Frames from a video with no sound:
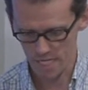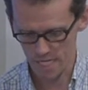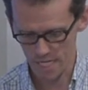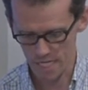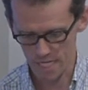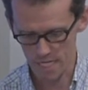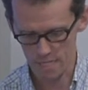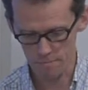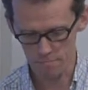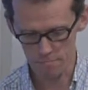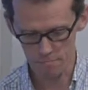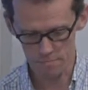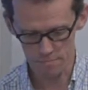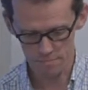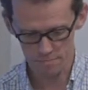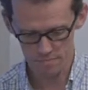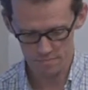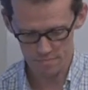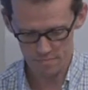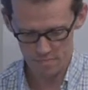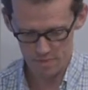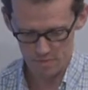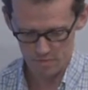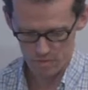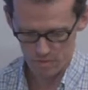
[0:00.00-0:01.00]

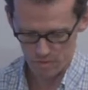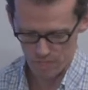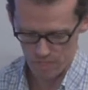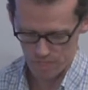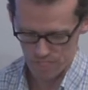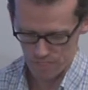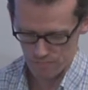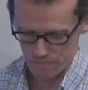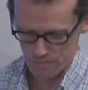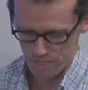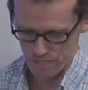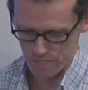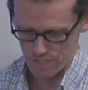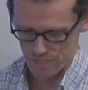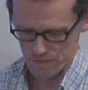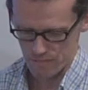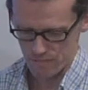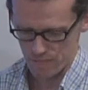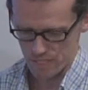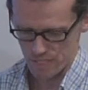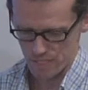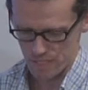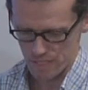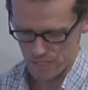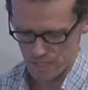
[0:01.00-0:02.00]
Before I jump into
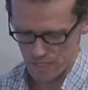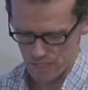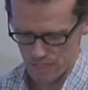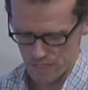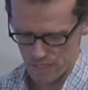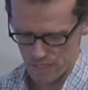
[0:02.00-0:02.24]
my